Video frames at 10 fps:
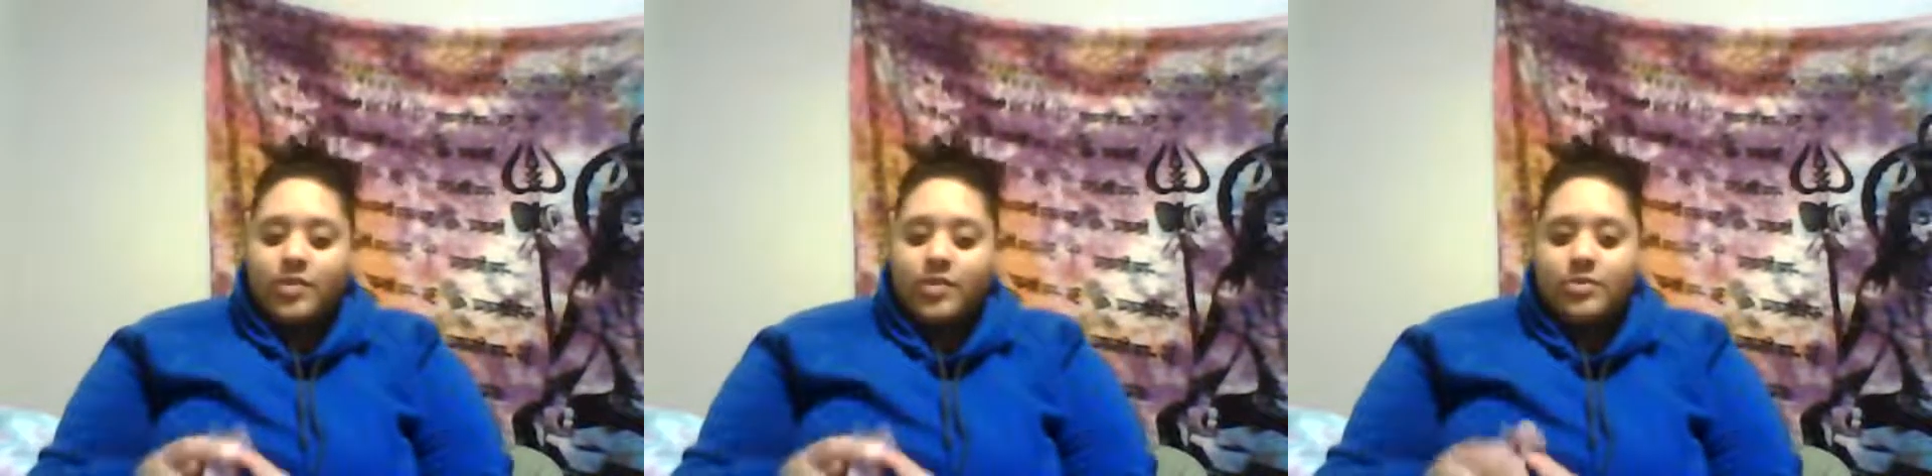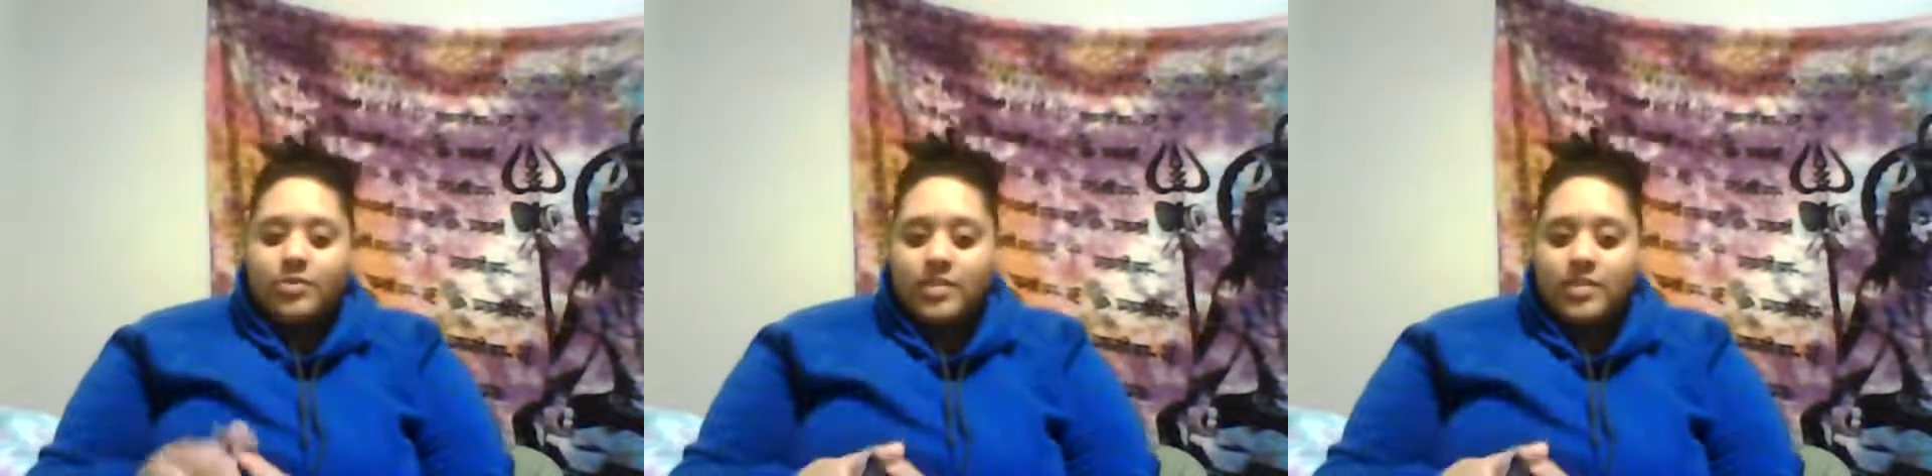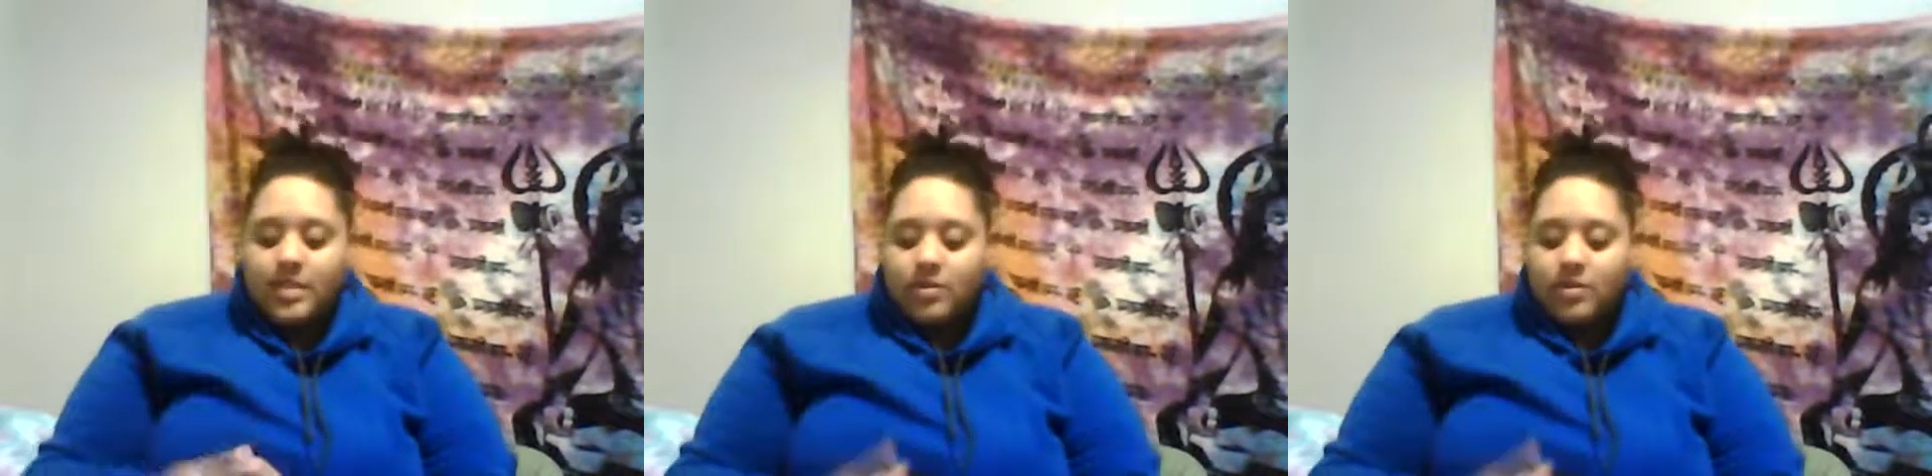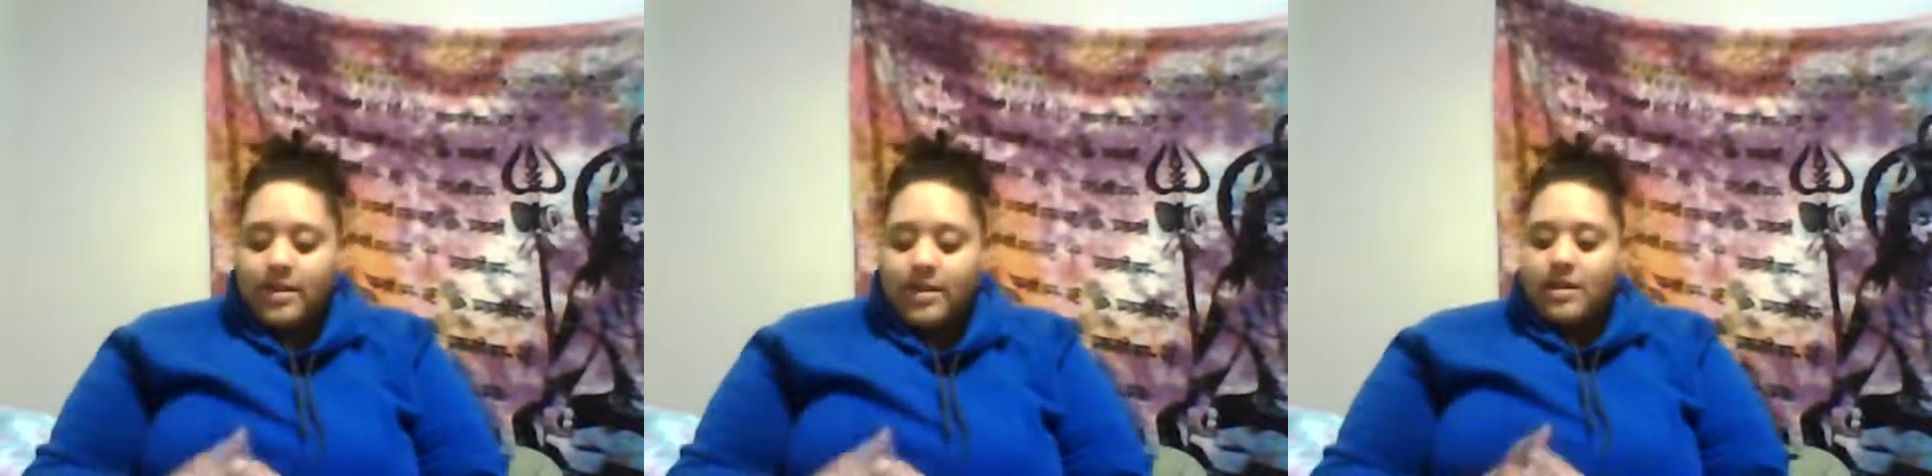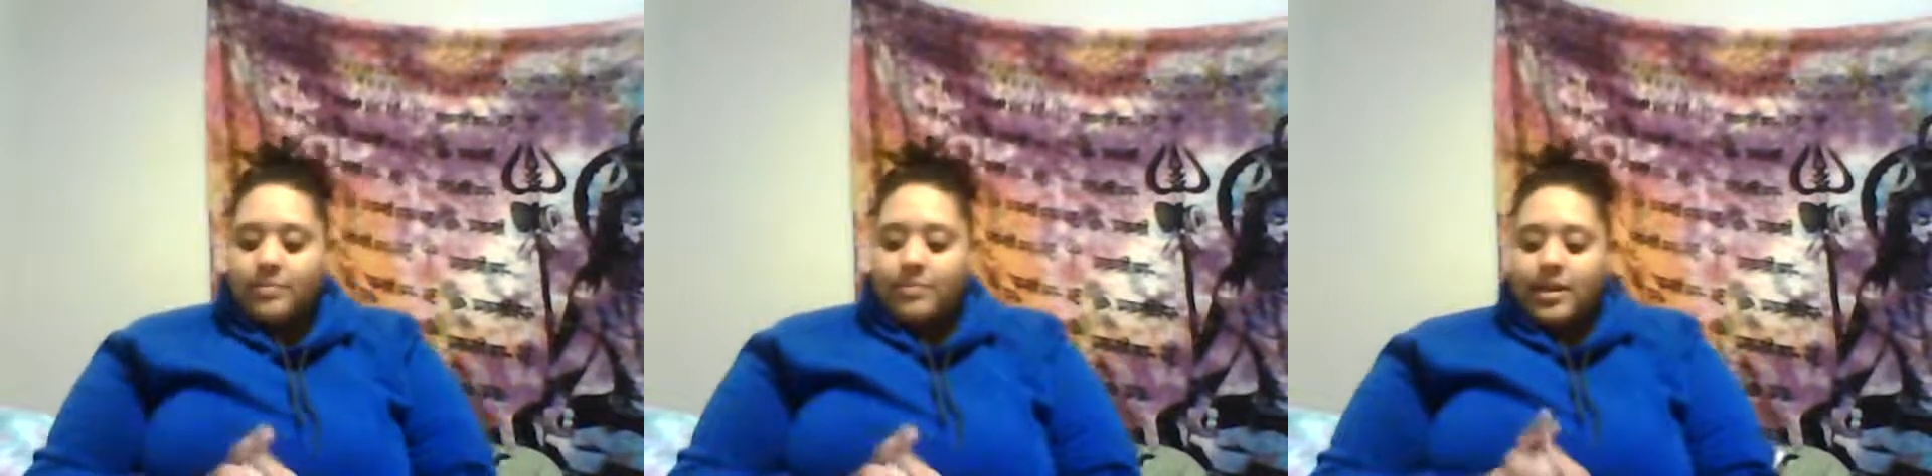those because I know that
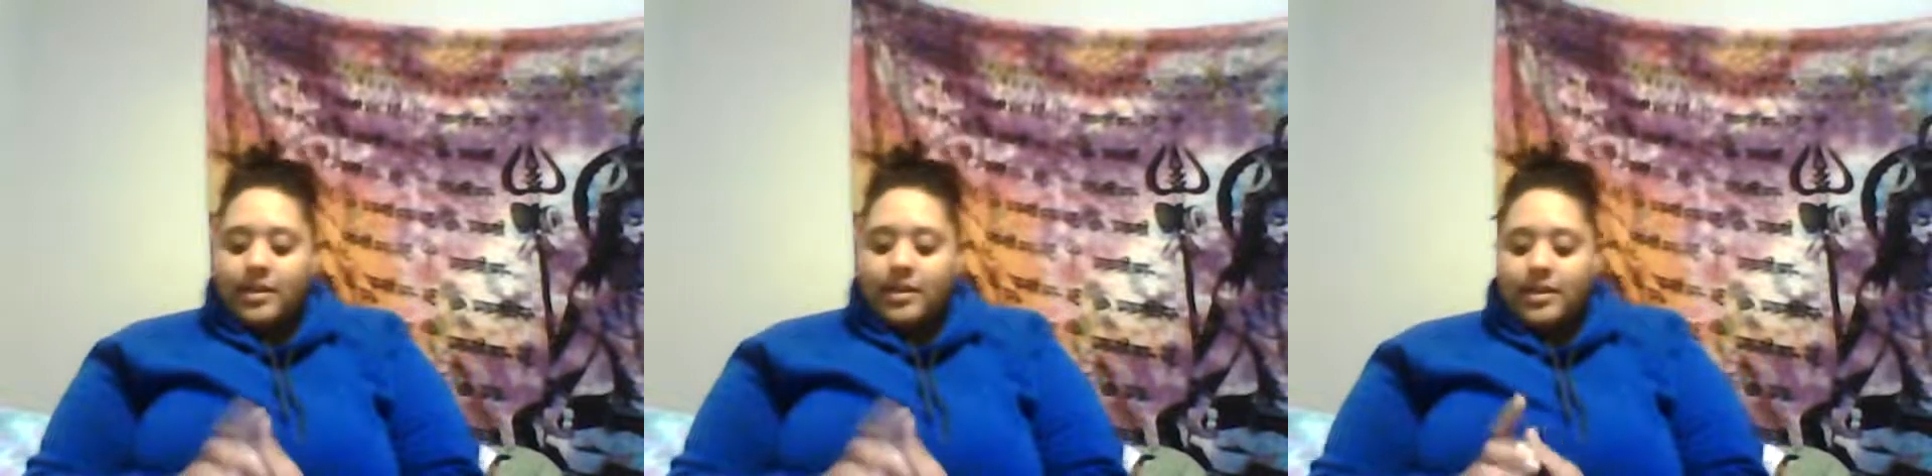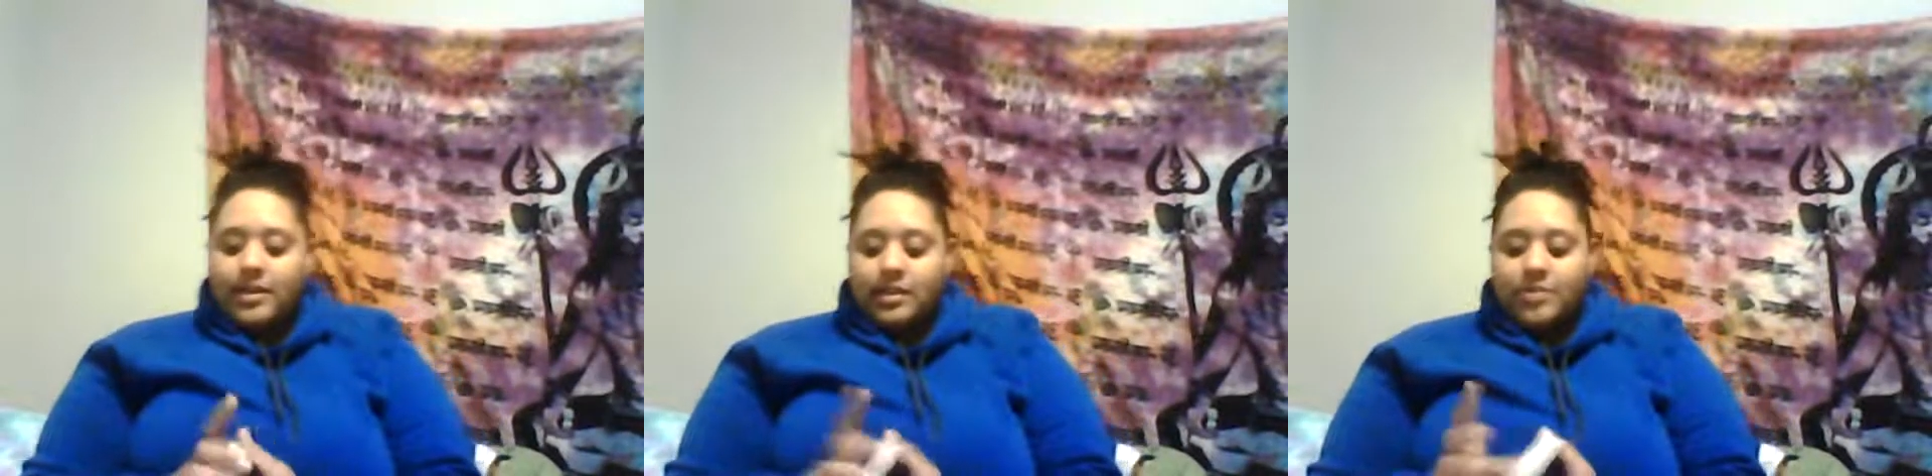I'm probably going to end up